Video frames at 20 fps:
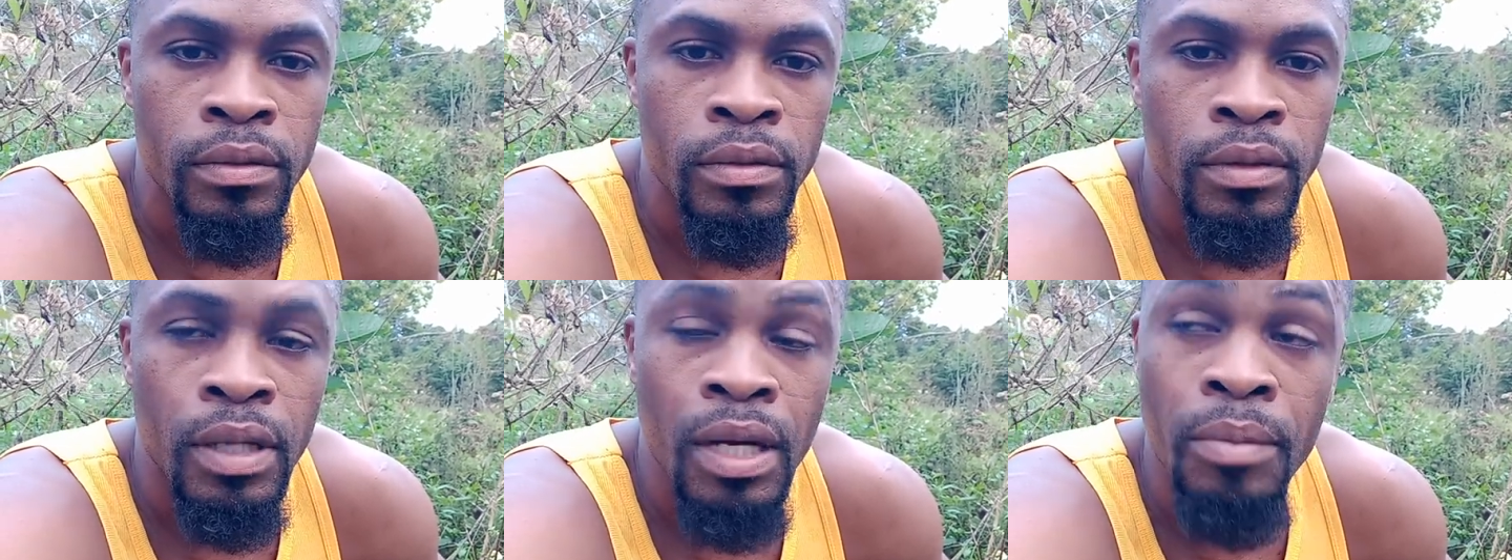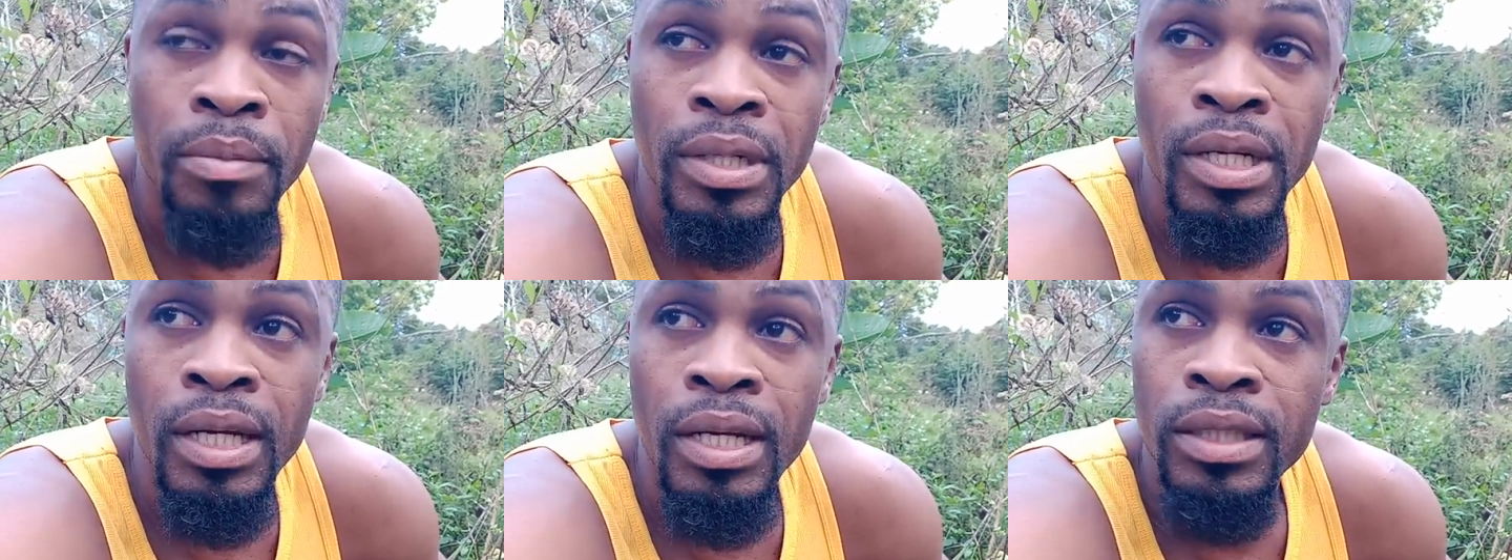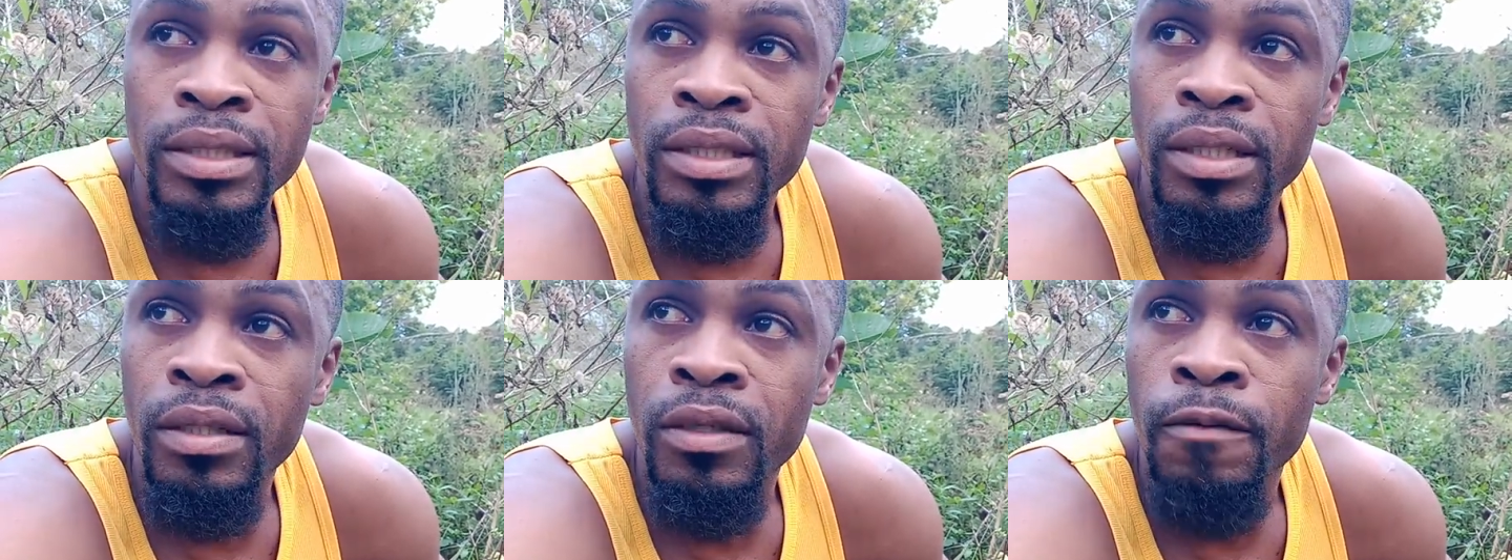I mean, I
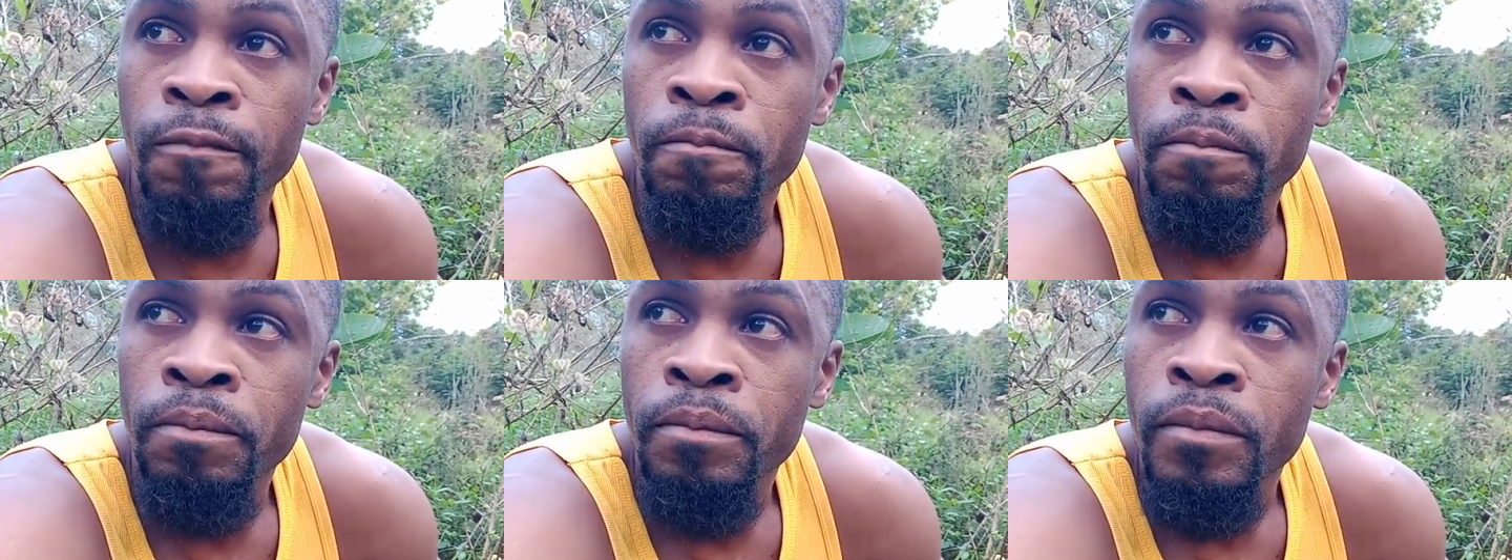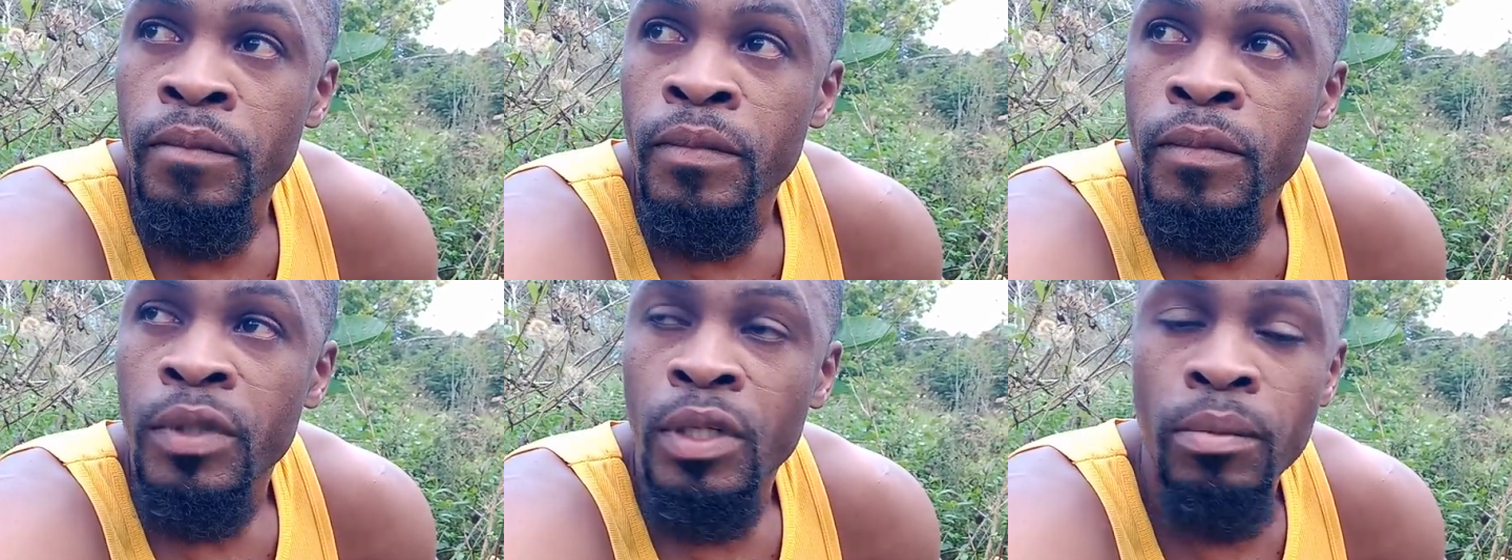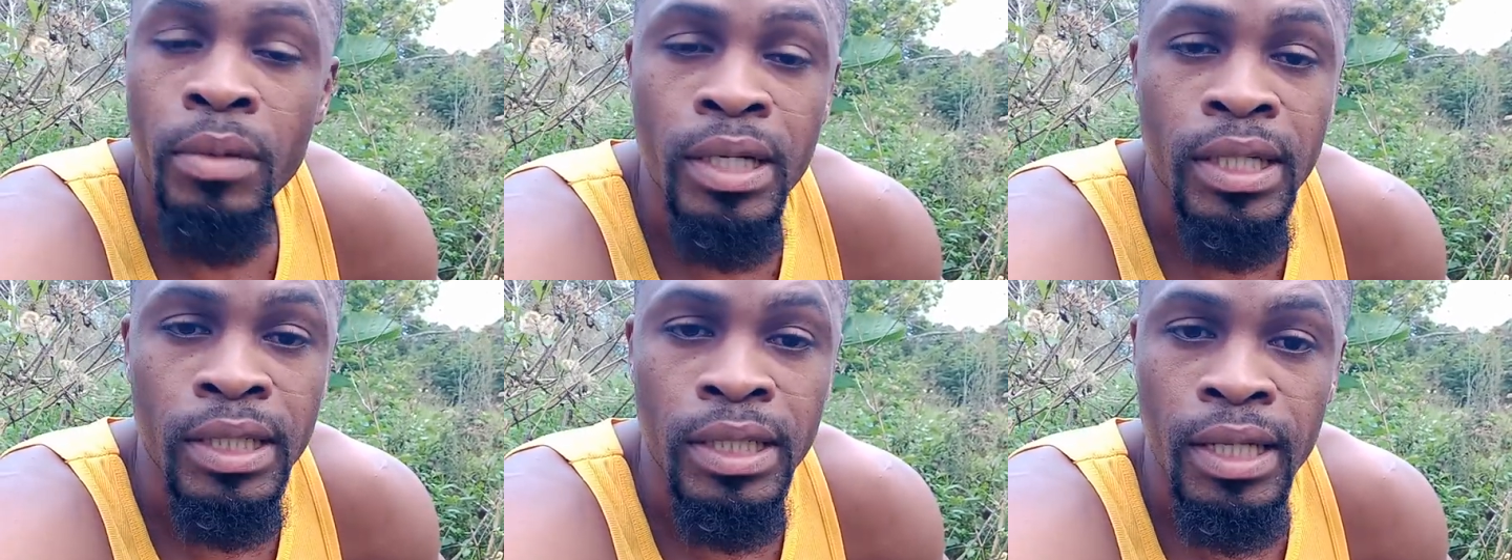say
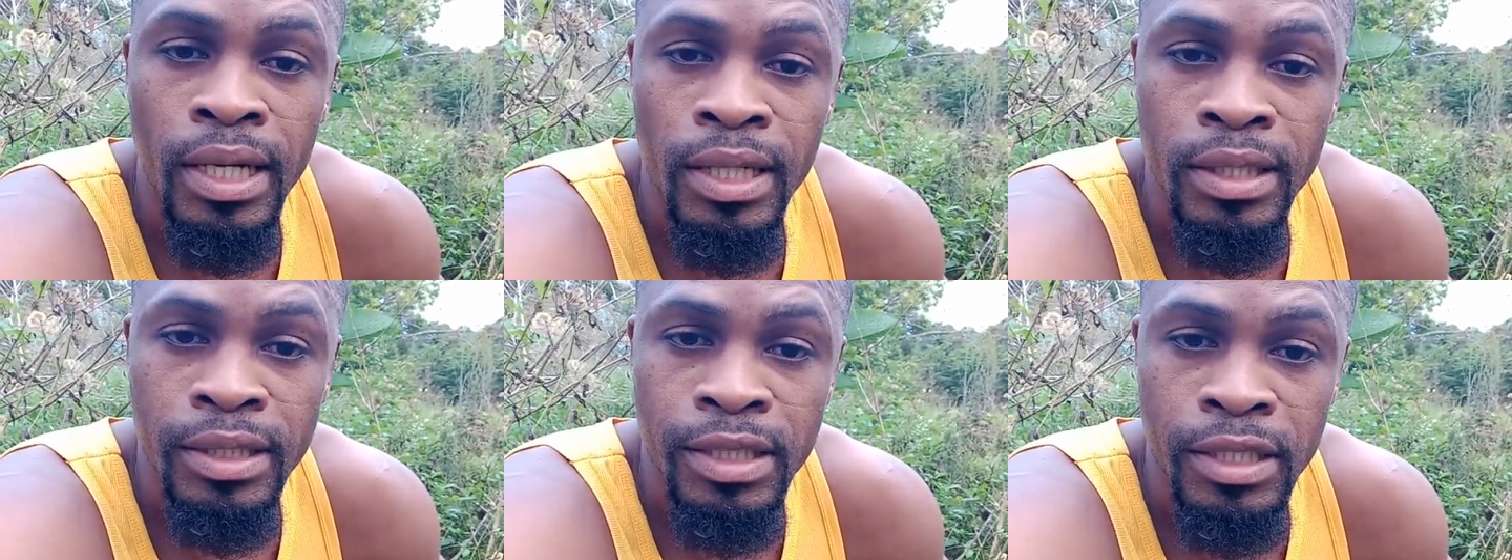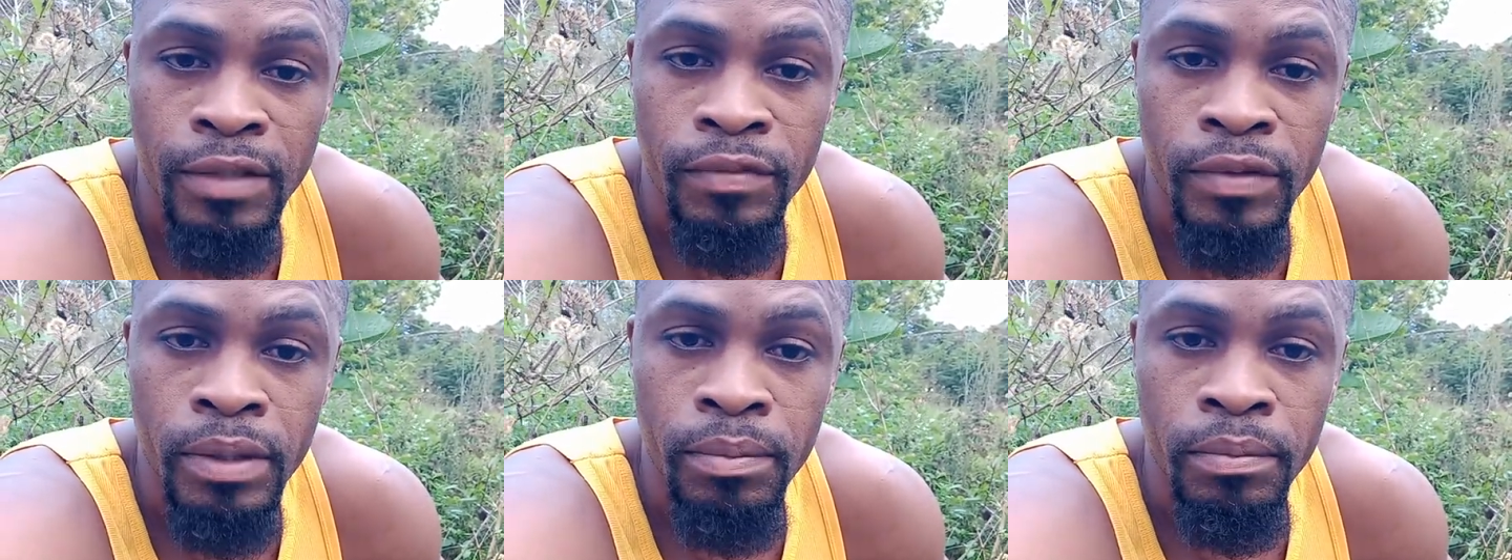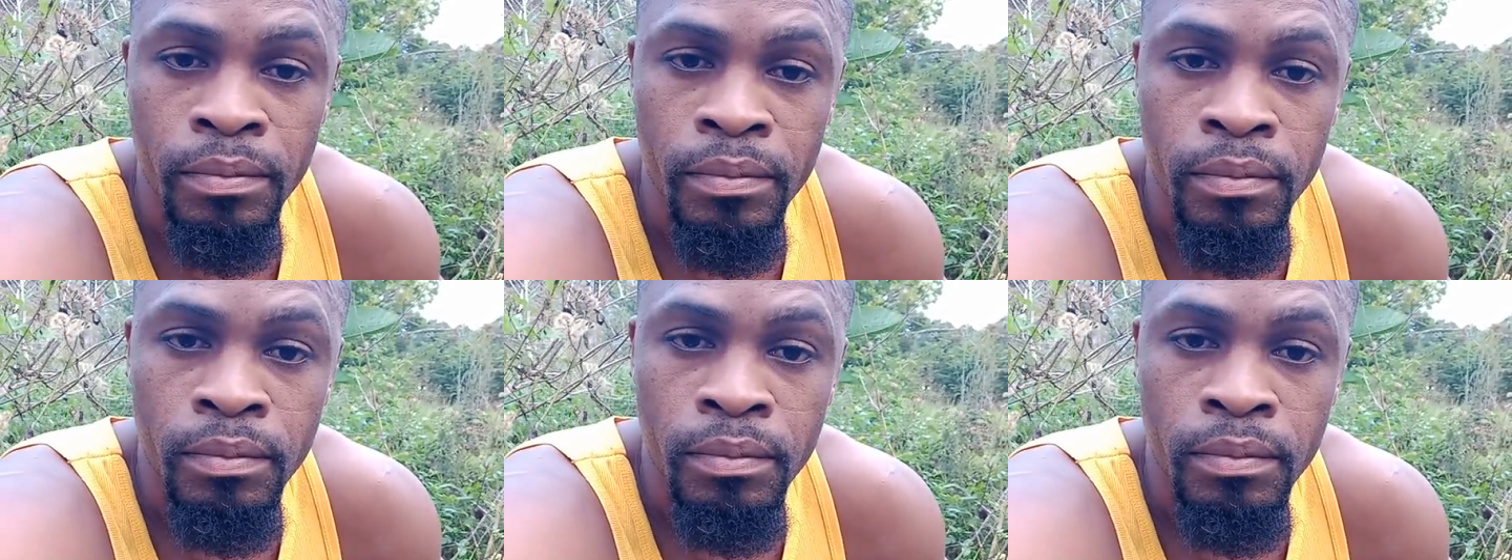nobody can thief them,